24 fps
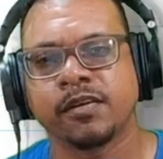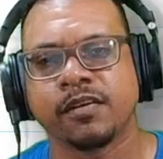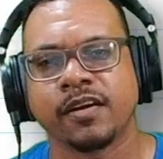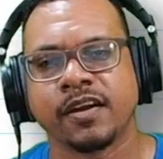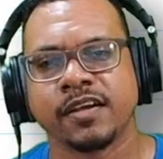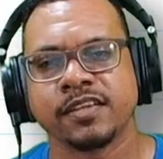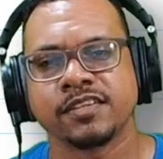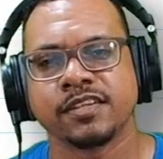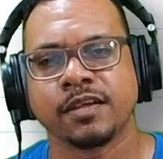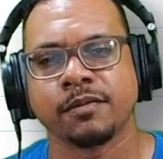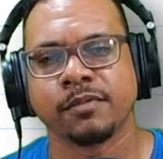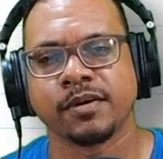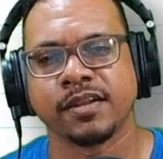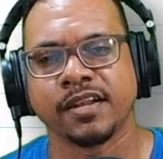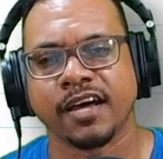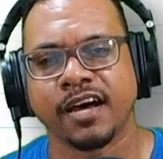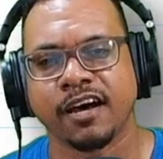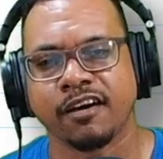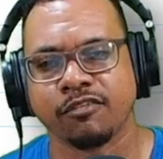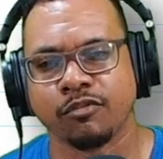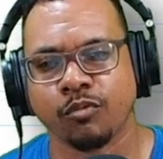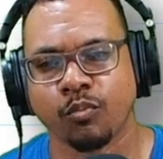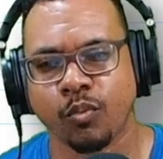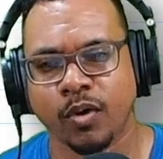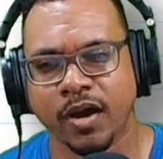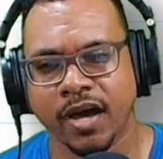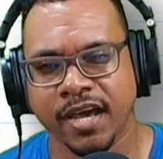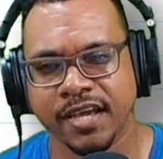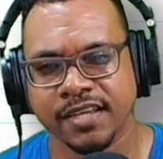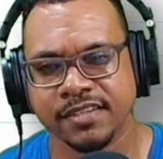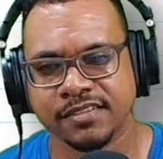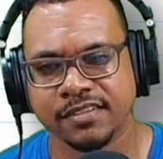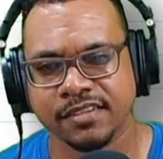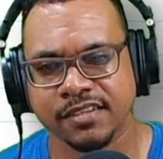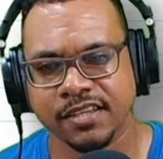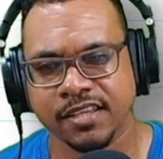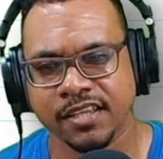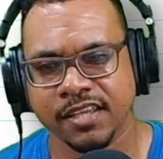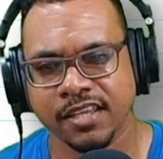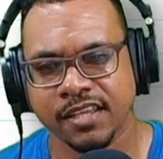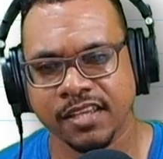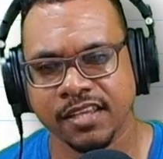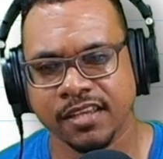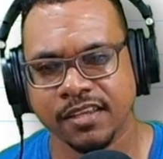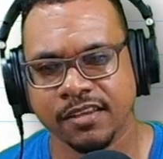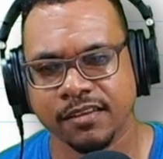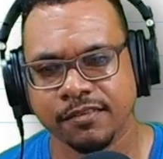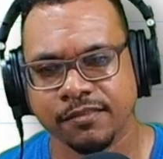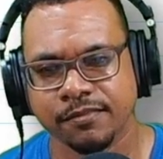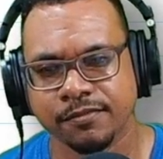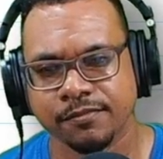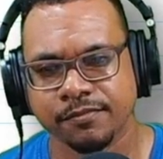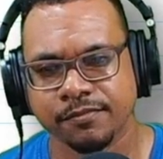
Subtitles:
All right, so I'm going to have Y to A